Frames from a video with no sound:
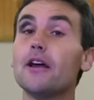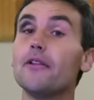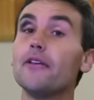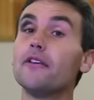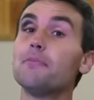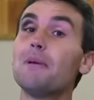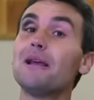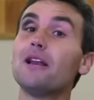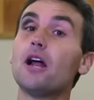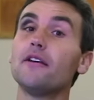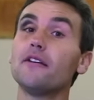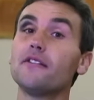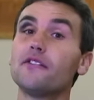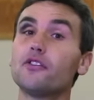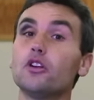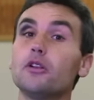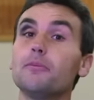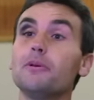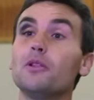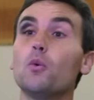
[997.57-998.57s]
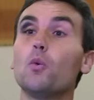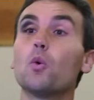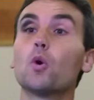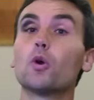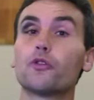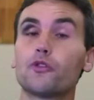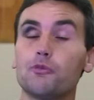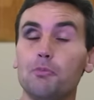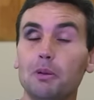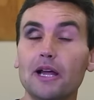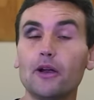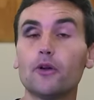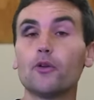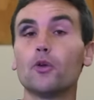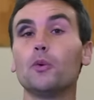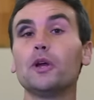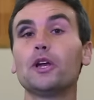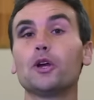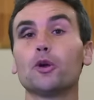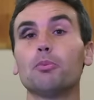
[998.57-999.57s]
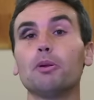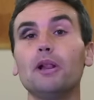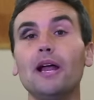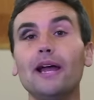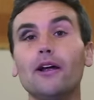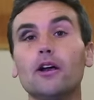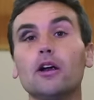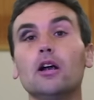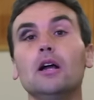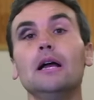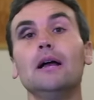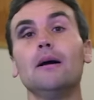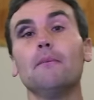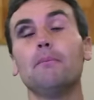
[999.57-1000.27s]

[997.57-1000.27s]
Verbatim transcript: Now, this may not necessarily be the worst player or the weaker player,